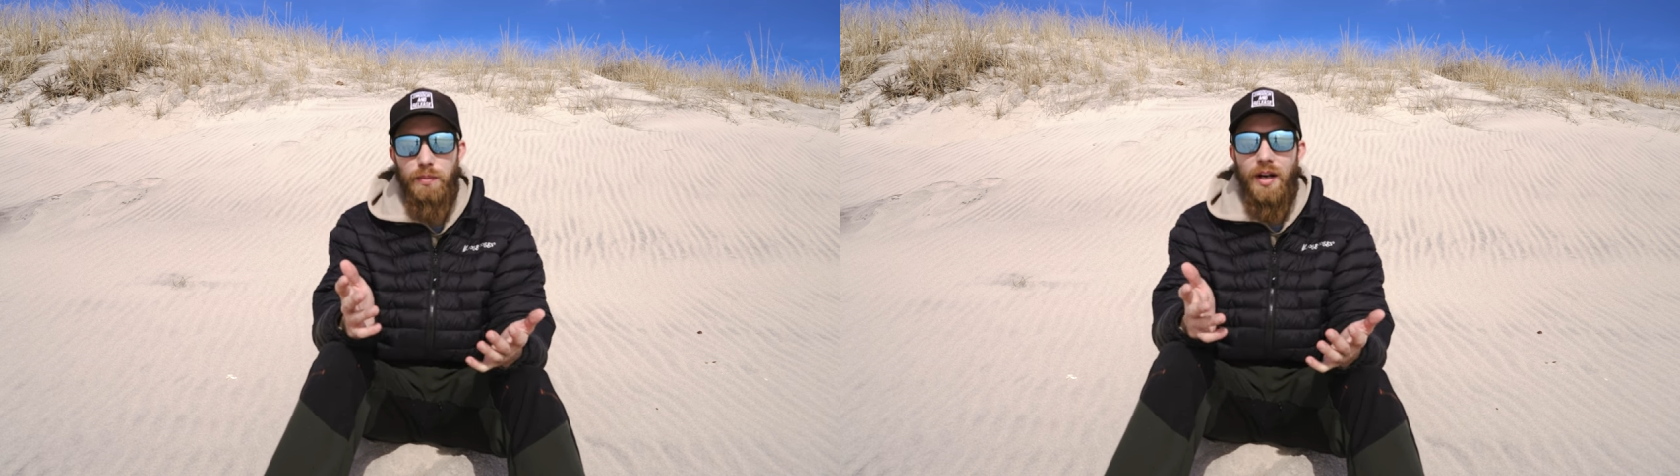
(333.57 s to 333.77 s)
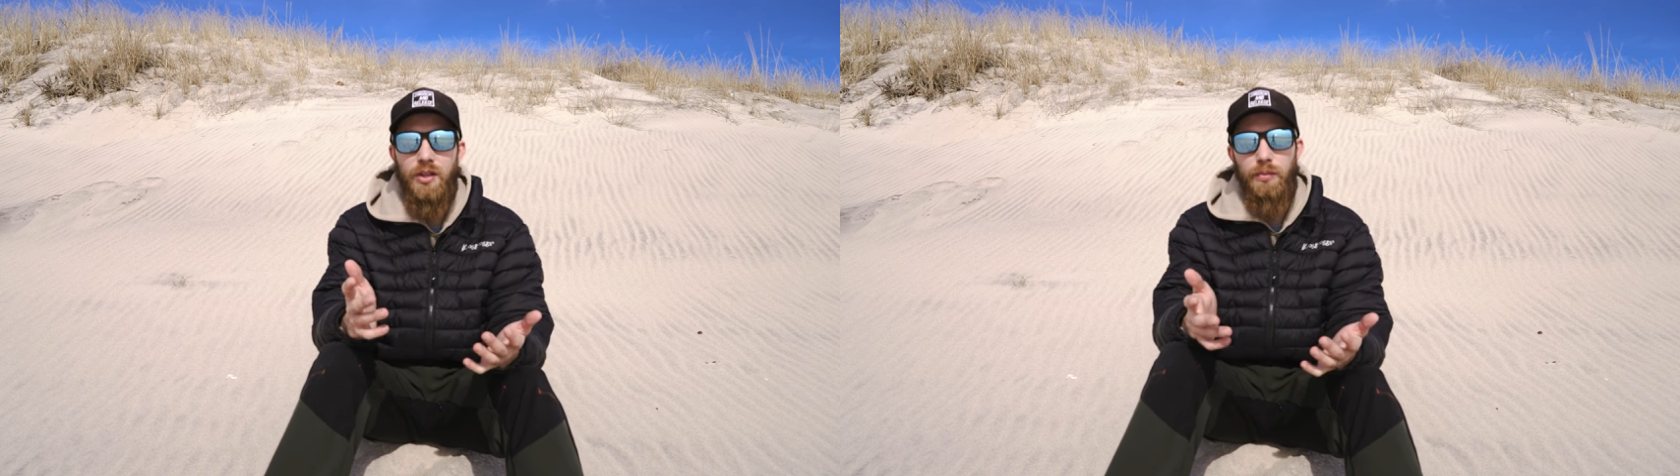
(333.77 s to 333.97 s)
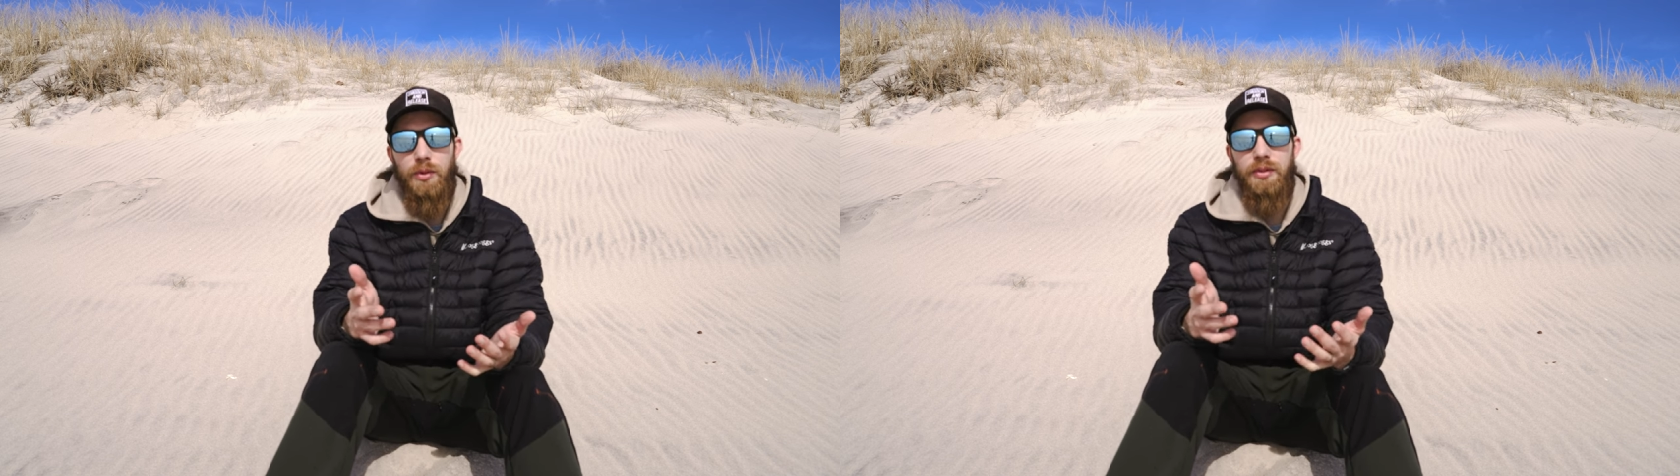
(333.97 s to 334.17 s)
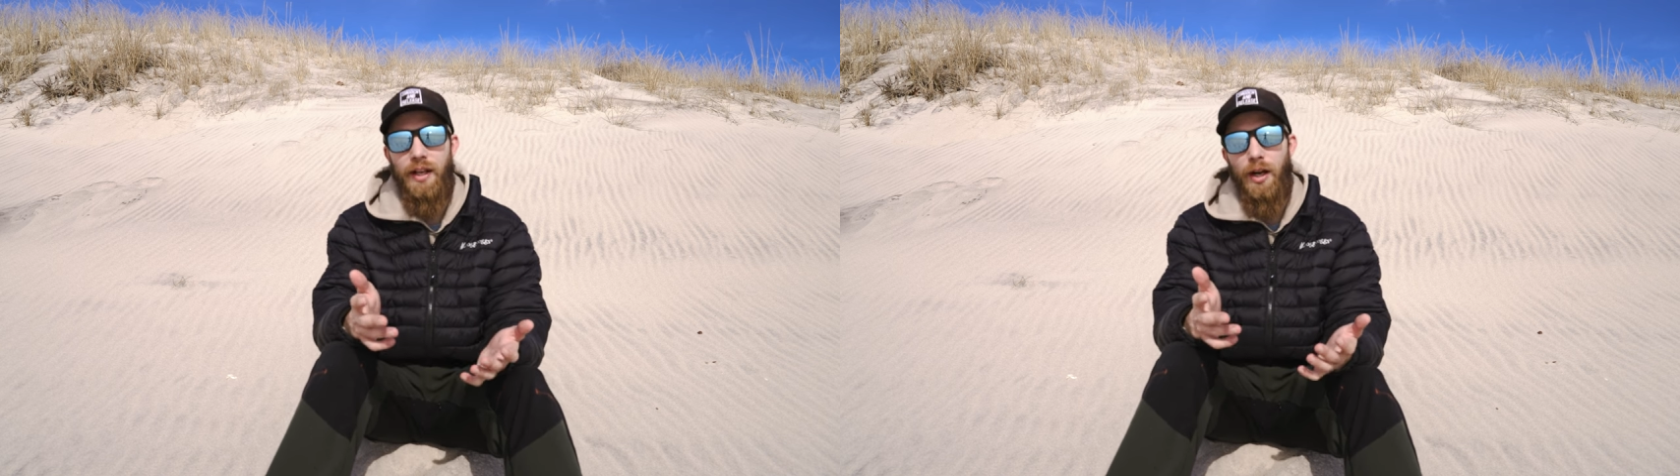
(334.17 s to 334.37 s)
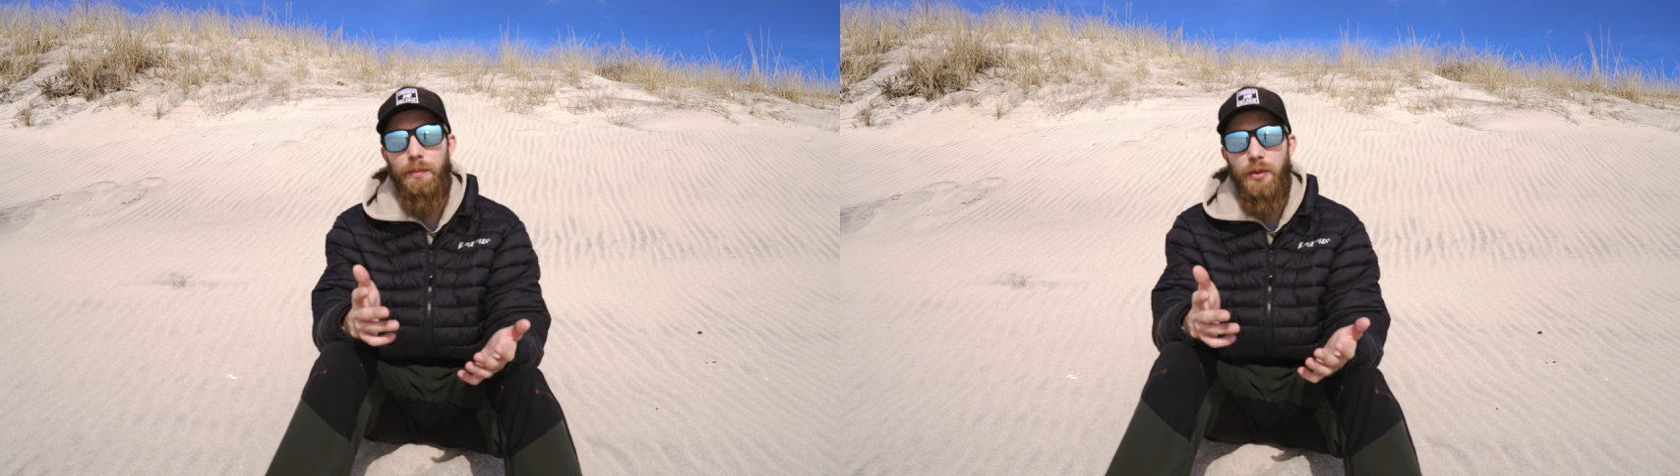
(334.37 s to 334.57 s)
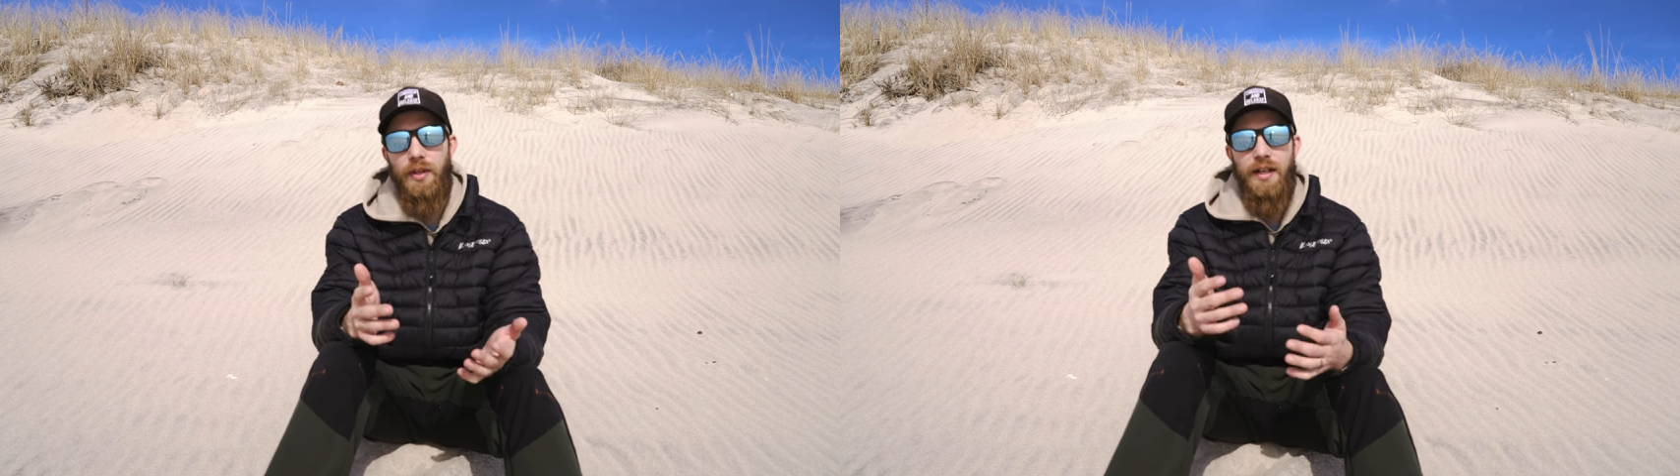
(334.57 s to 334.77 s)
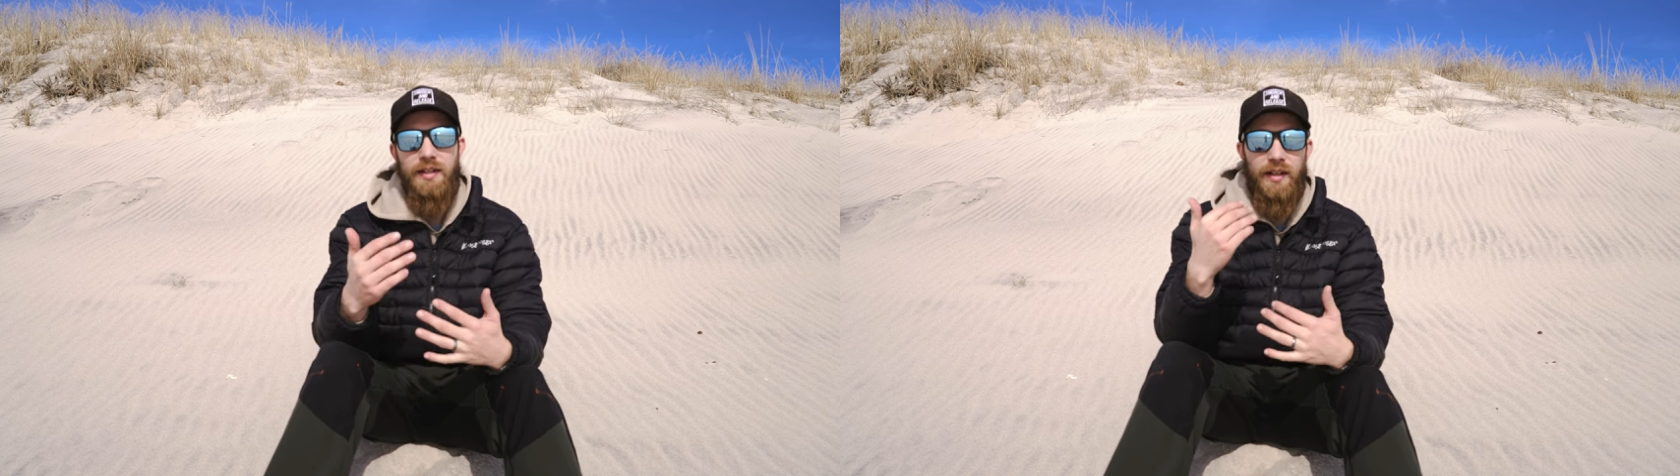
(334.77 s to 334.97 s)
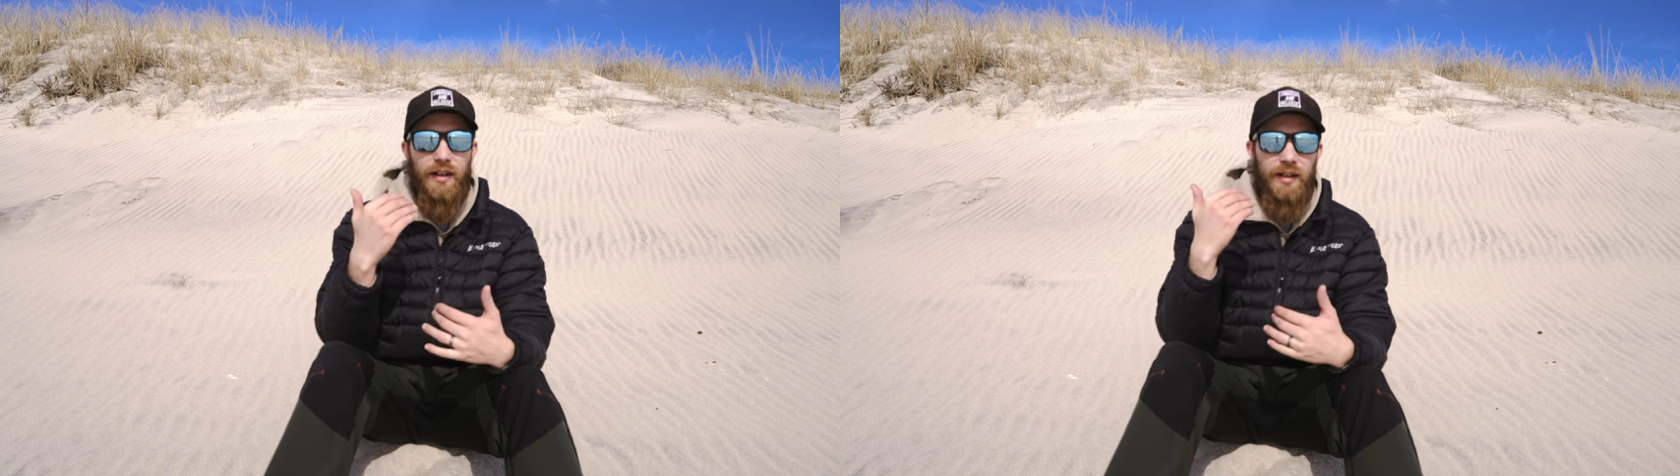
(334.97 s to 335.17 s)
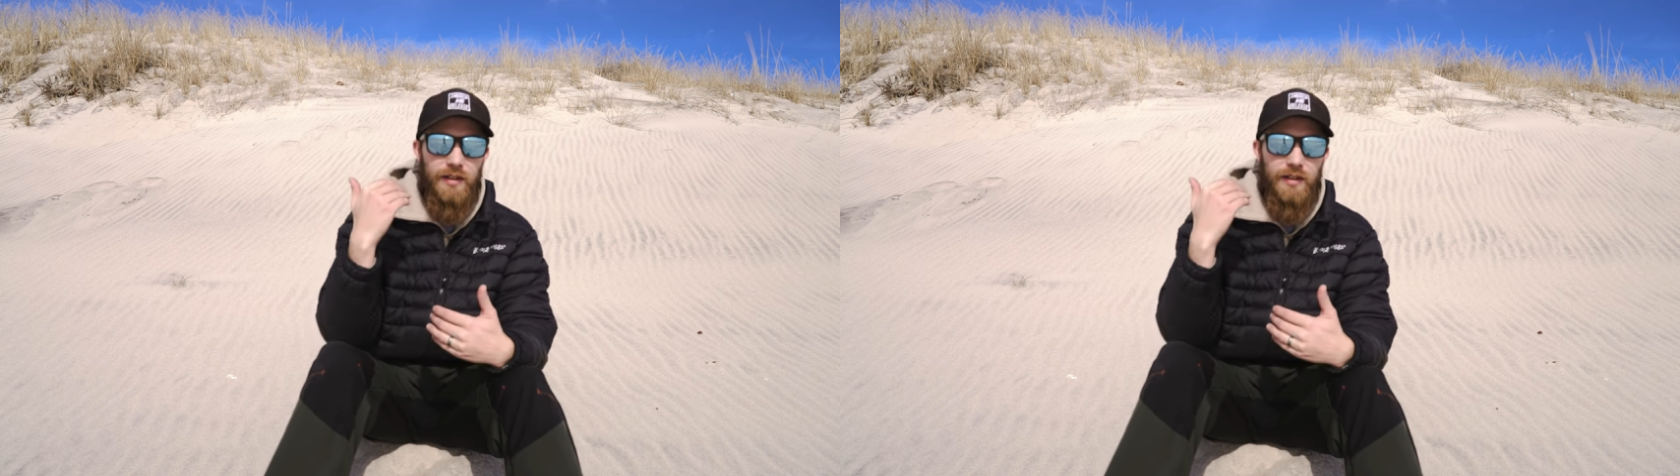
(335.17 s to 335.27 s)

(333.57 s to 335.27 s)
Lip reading: possible to help you guys get on